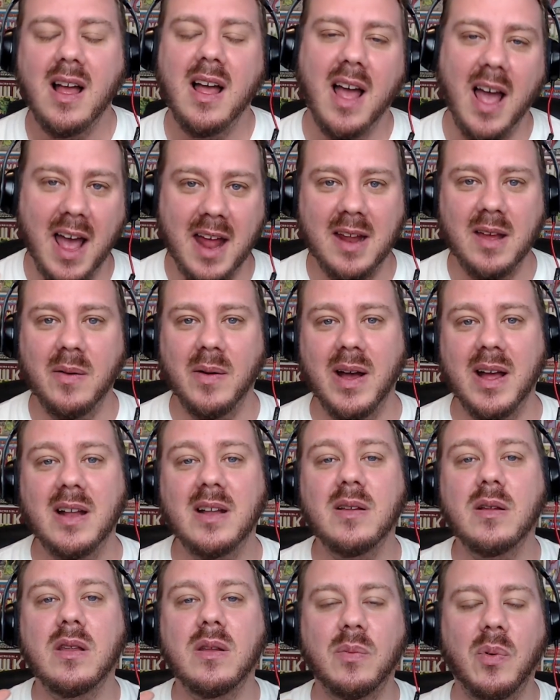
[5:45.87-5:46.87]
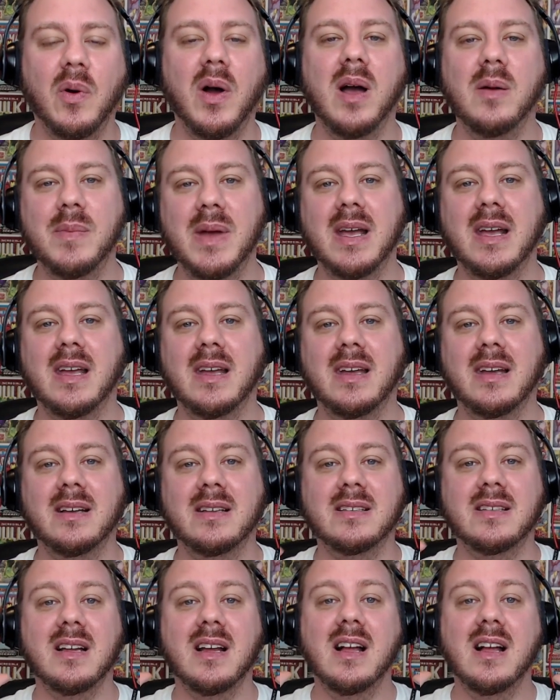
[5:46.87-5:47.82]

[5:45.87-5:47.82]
Anyway, the point I'm making is